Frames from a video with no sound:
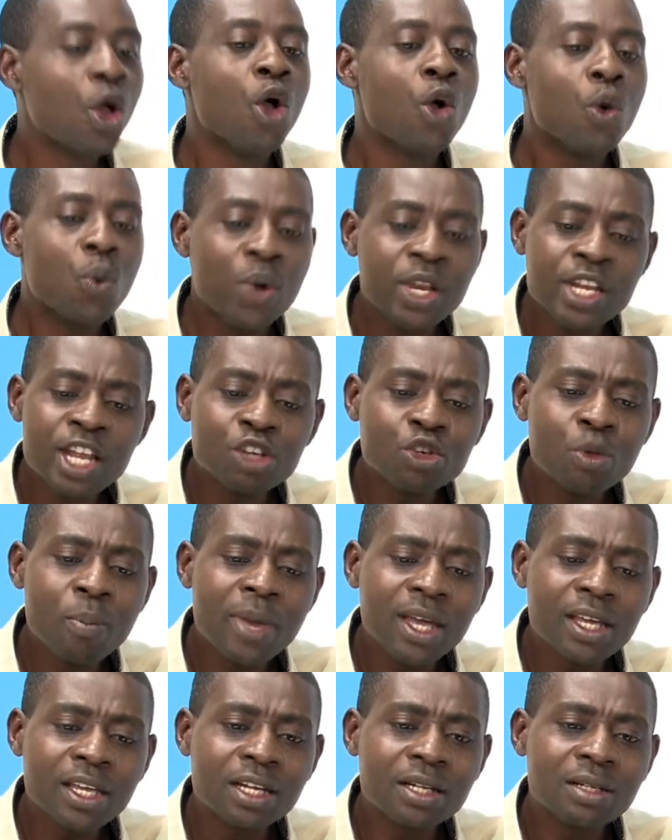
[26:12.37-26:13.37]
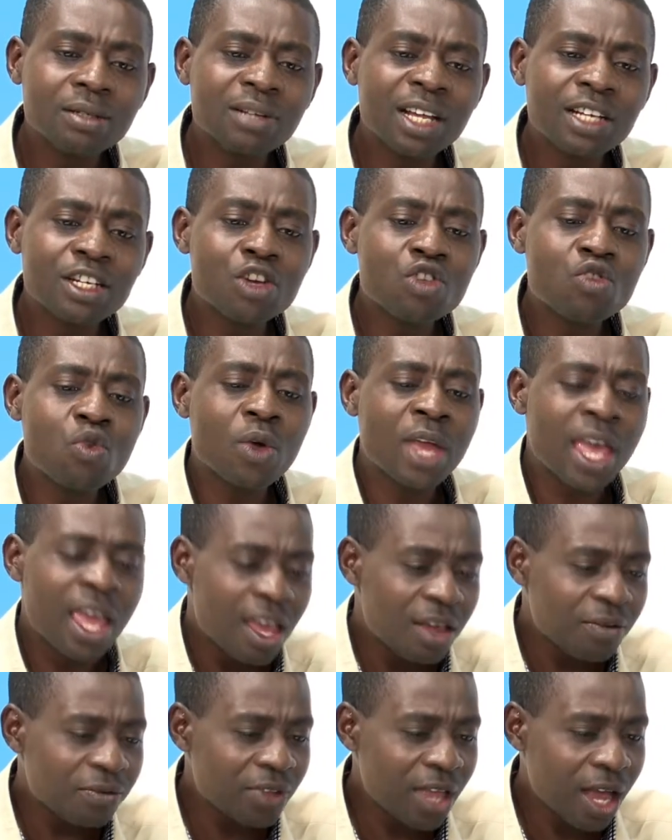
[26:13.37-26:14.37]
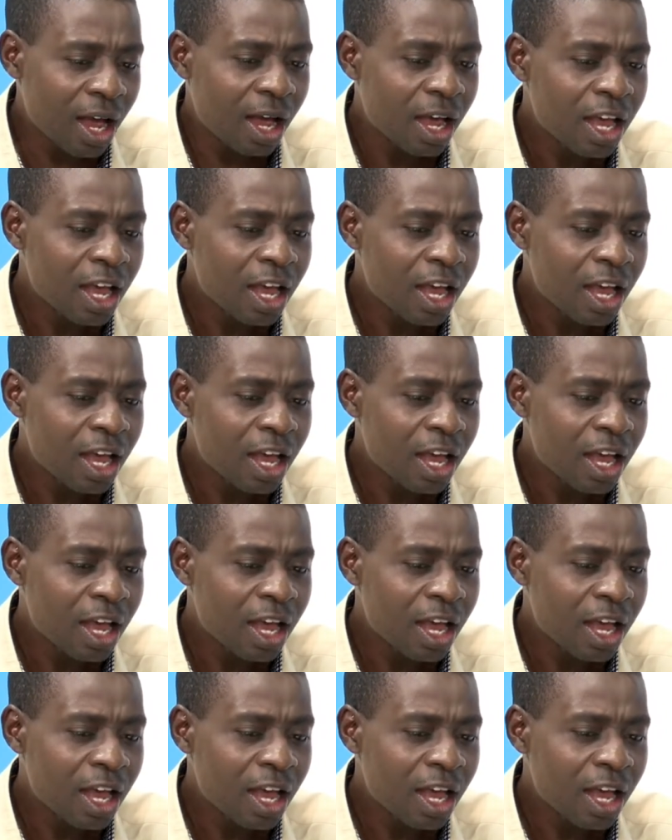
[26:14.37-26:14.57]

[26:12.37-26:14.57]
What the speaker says: we need to let it look heavier